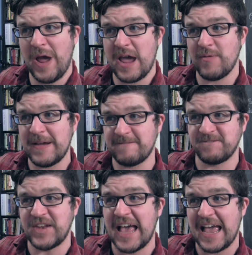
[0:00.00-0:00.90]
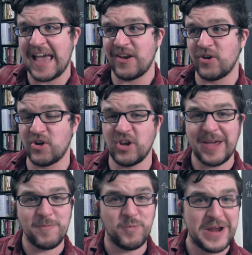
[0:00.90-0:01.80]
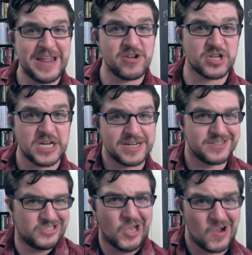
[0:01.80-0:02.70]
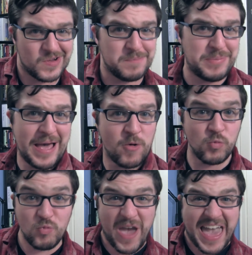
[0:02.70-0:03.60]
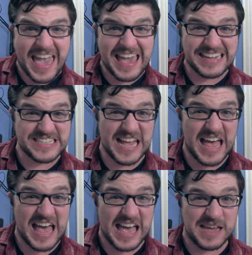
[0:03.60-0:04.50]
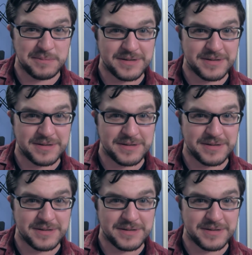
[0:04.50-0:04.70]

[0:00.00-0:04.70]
wearing flannel and we're gonna talk about ragtime.